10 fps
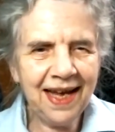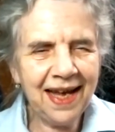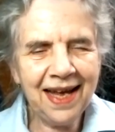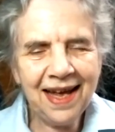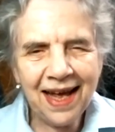
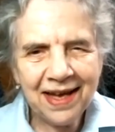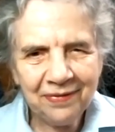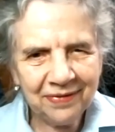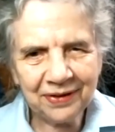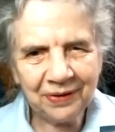I have
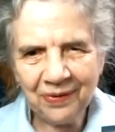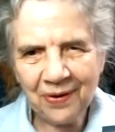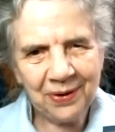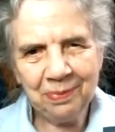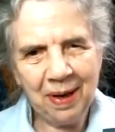very
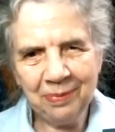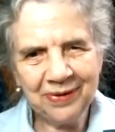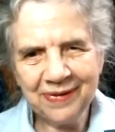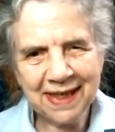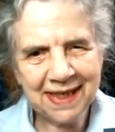fond
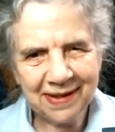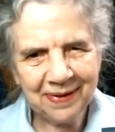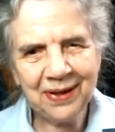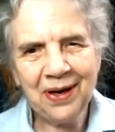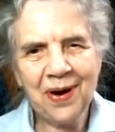memories.
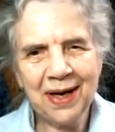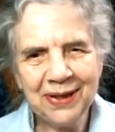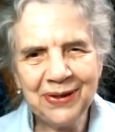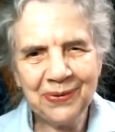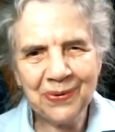I
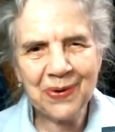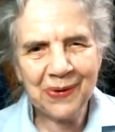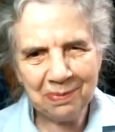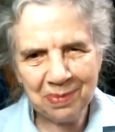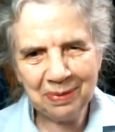used to cook
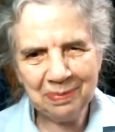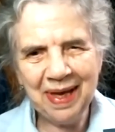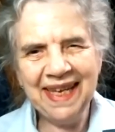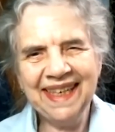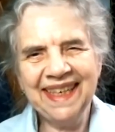a big
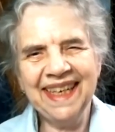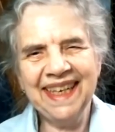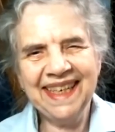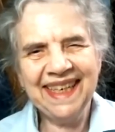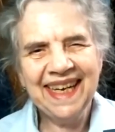meal,
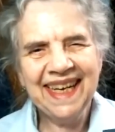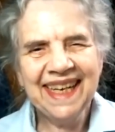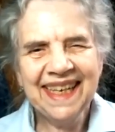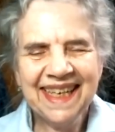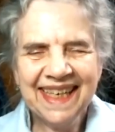
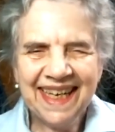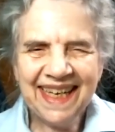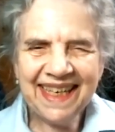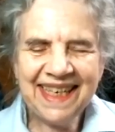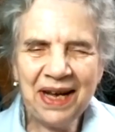
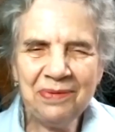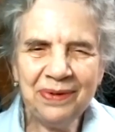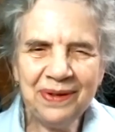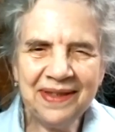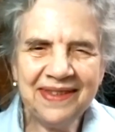and I
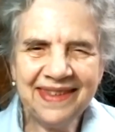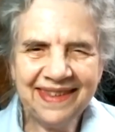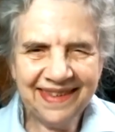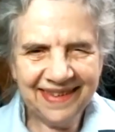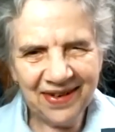would
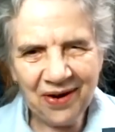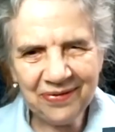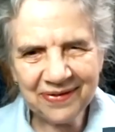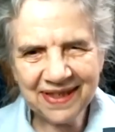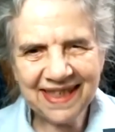
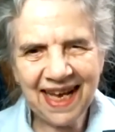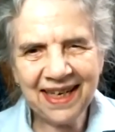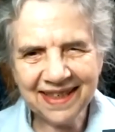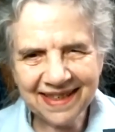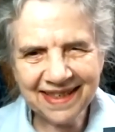offer
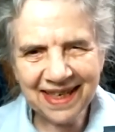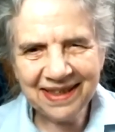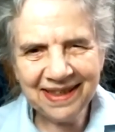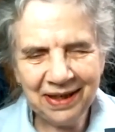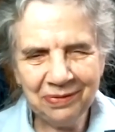seconds, and
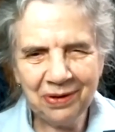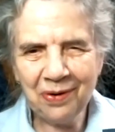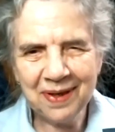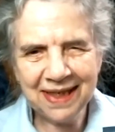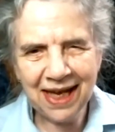he would
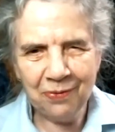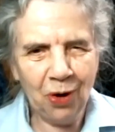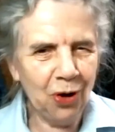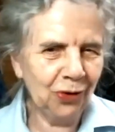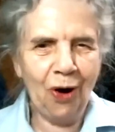always say,
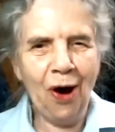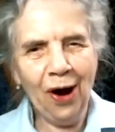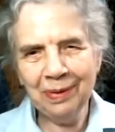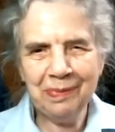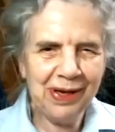well,
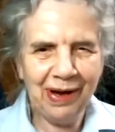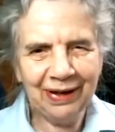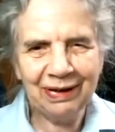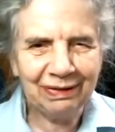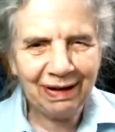call me a
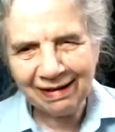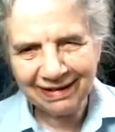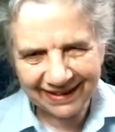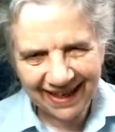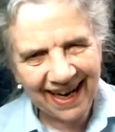
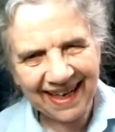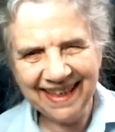crocodile.